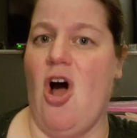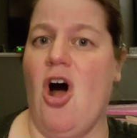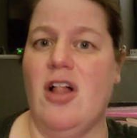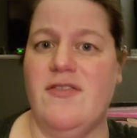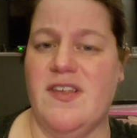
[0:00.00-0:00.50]

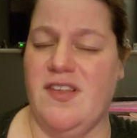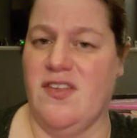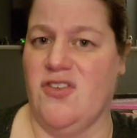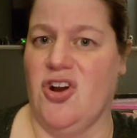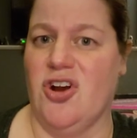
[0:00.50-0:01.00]
all of the
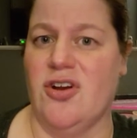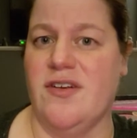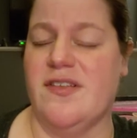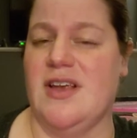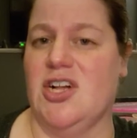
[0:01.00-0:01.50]

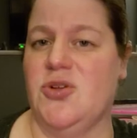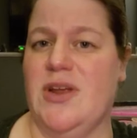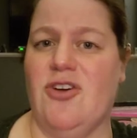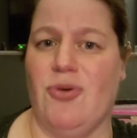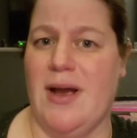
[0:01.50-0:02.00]
sisters,
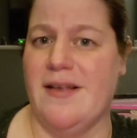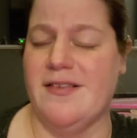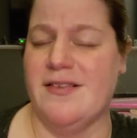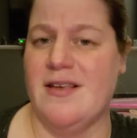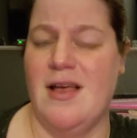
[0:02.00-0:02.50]
including
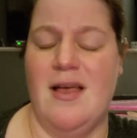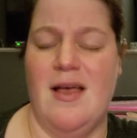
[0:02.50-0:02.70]
Chris.